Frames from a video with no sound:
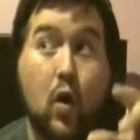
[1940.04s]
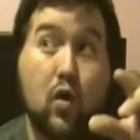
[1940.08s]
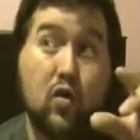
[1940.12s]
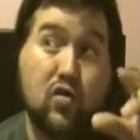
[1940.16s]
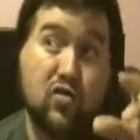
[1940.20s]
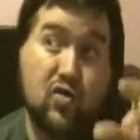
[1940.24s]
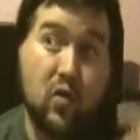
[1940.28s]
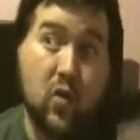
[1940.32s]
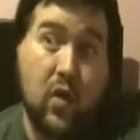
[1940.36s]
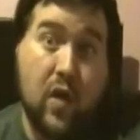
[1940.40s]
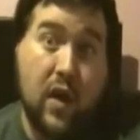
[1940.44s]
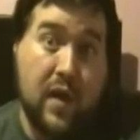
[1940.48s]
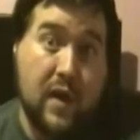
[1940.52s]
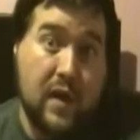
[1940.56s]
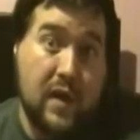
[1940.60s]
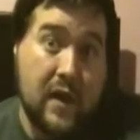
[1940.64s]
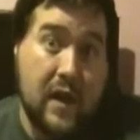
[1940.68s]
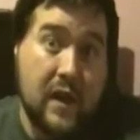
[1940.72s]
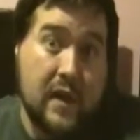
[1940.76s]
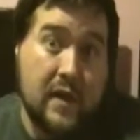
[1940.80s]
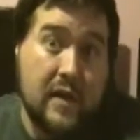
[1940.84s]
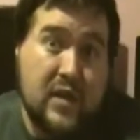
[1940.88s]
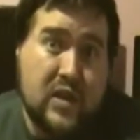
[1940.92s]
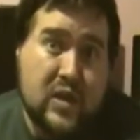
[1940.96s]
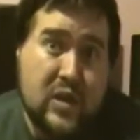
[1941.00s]
Or so I
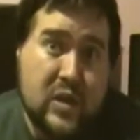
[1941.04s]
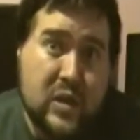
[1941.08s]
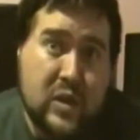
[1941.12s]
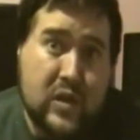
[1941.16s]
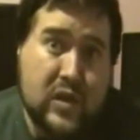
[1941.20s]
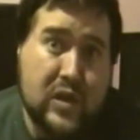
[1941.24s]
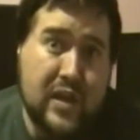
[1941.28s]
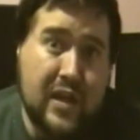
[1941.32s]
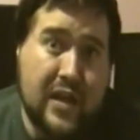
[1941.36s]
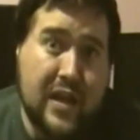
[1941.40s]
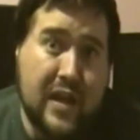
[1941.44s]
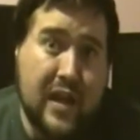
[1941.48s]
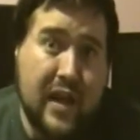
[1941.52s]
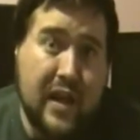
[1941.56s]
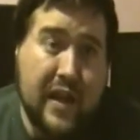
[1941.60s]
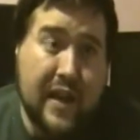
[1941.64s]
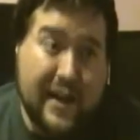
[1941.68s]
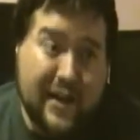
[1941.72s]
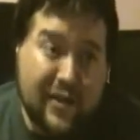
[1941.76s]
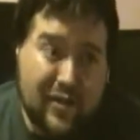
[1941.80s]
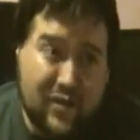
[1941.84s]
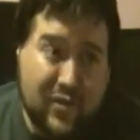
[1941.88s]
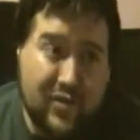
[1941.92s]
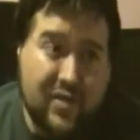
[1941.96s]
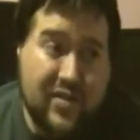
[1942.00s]
thought until the
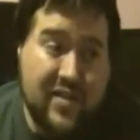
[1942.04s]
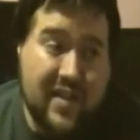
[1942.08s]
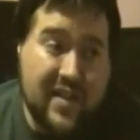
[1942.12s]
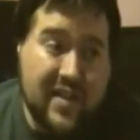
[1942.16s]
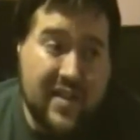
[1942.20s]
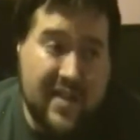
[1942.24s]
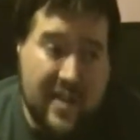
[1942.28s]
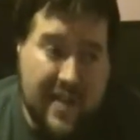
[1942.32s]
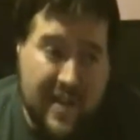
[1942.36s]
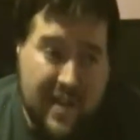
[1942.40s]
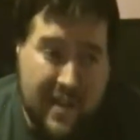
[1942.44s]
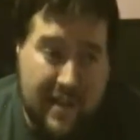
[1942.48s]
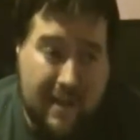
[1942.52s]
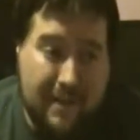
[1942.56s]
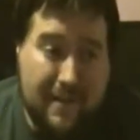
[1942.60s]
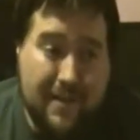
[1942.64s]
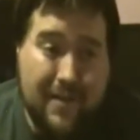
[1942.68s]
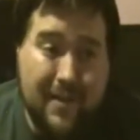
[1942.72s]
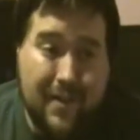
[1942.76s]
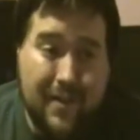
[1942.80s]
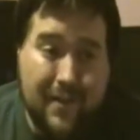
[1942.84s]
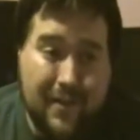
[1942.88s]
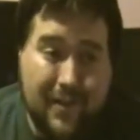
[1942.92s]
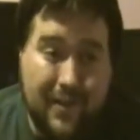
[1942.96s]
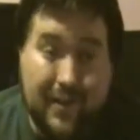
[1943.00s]
extra scene at the
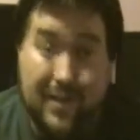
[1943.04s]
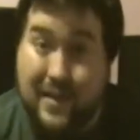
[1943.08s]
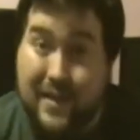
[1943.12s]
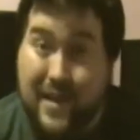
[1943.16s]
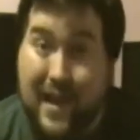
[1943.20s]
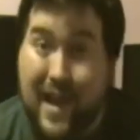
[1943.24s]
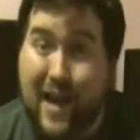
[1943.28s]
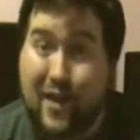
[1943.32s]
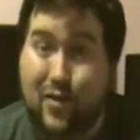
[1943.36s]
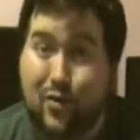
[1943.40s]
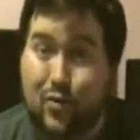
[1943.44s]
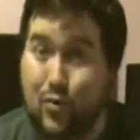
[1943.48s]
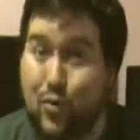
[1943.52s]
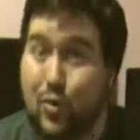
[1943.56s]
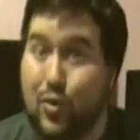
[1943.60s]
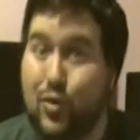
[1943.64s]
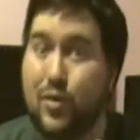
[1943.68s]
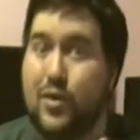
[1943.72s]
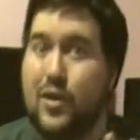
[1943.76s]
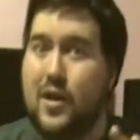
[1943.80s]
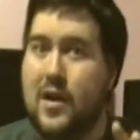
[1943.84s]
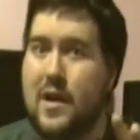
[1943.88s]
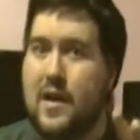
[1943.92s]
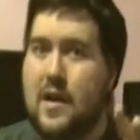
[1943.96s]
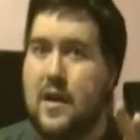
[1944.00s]
end, the
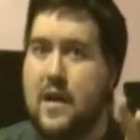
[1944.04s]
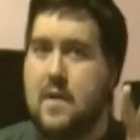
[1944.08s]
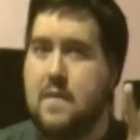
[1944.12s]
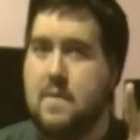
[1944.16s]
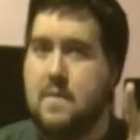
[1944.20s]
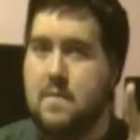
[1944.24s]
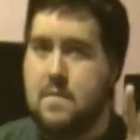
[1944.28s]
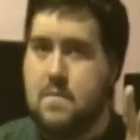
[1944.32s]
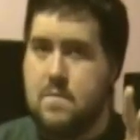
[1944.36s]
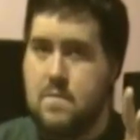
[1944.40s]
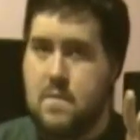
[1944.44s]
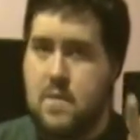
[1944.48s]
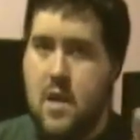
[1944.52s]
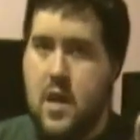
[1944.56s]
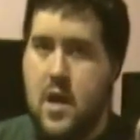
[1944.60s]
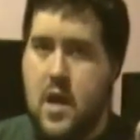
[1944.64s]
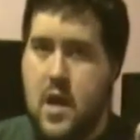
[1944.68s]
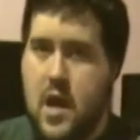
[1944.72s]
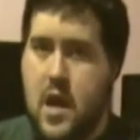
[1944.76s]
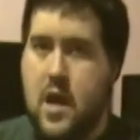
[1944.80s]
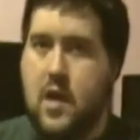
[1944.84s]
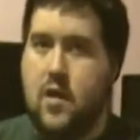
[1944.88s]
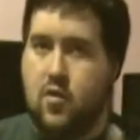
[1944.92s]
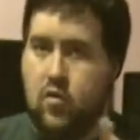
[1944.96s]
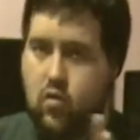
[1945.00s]
actual
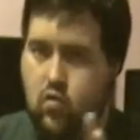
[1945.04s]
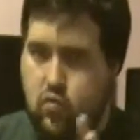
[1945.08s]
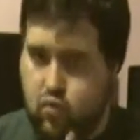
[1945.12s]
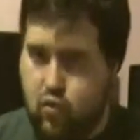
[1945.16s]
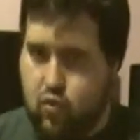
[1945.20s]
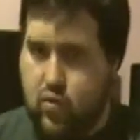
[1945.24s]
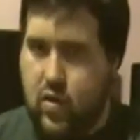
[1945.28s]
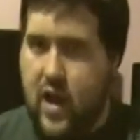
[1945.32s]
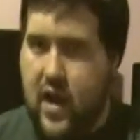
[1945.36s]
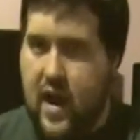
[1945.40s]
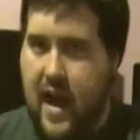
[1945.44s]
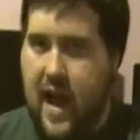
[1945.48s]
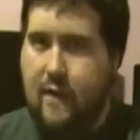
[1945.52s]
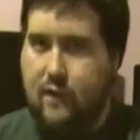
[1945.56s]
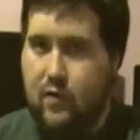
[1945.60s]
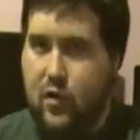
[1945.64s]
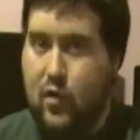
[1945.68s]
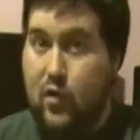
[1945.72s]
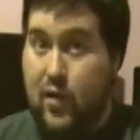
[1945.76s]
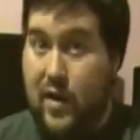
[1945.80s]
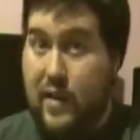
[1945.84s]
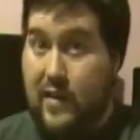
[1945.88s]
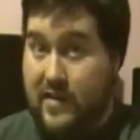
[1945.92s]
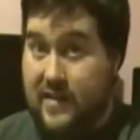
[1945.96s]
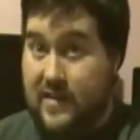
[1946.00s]
end
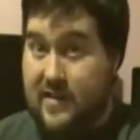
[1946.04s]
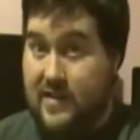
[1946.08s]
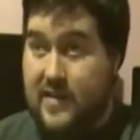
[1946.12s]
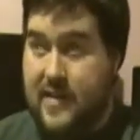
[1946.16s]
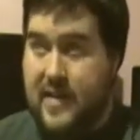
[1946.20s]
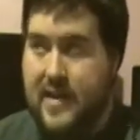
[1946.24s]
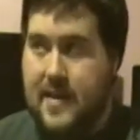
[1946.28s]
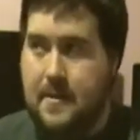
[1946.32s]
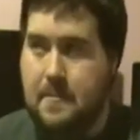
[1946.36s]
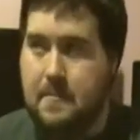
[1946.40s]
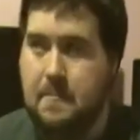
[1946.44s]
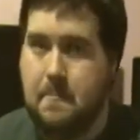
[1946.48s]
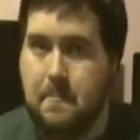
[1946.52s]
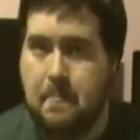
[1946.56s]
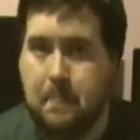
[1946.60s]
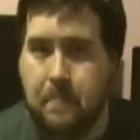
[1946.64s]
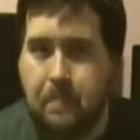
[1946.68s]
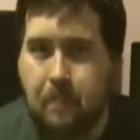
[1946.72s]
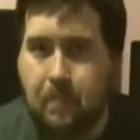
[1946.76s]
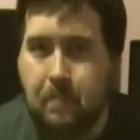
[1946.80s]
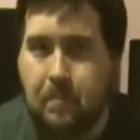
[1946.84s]
after credits scene.